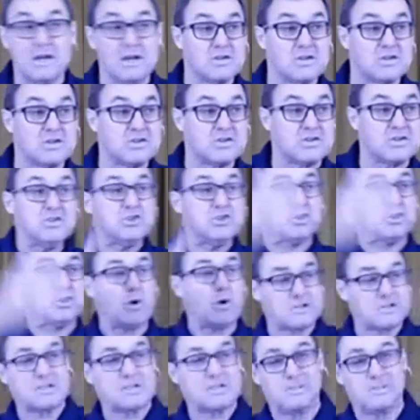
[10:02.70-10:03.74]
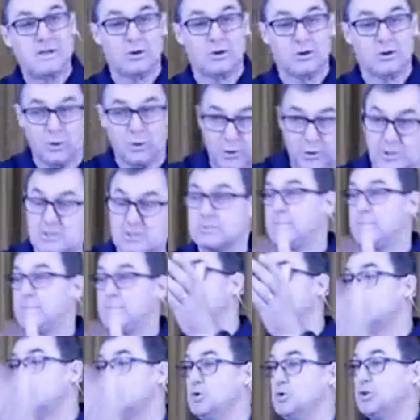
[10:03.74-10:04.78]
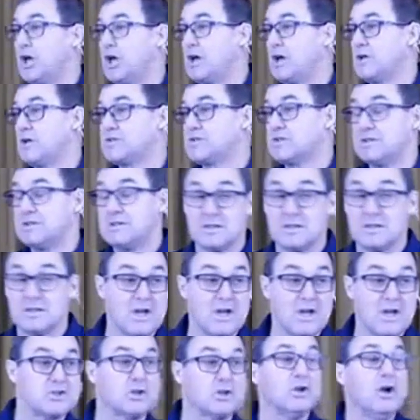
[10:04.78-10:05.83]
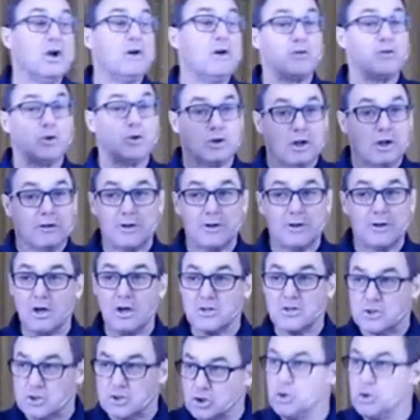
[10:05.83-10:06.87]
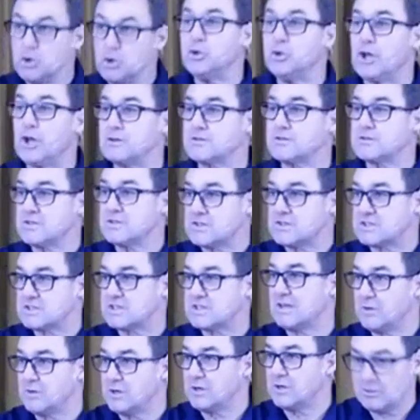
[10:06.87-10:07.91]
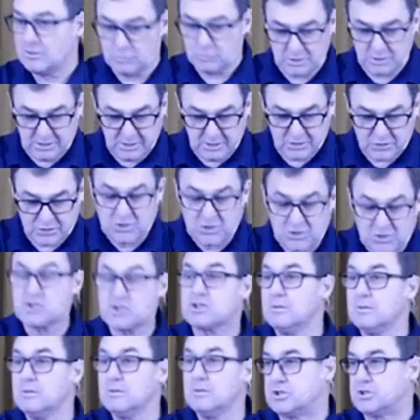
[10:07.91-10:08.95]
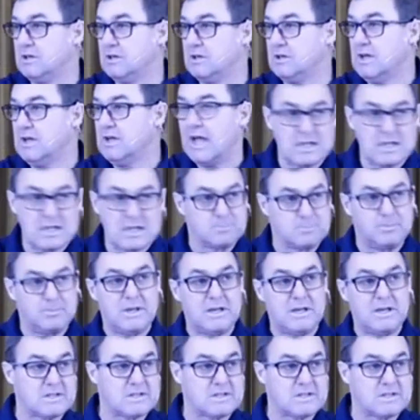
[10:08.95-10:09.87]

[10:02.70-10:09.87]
since Christ has been on earth, it's been 2,000 years. So for the last 2,700 years, this scripture has been as,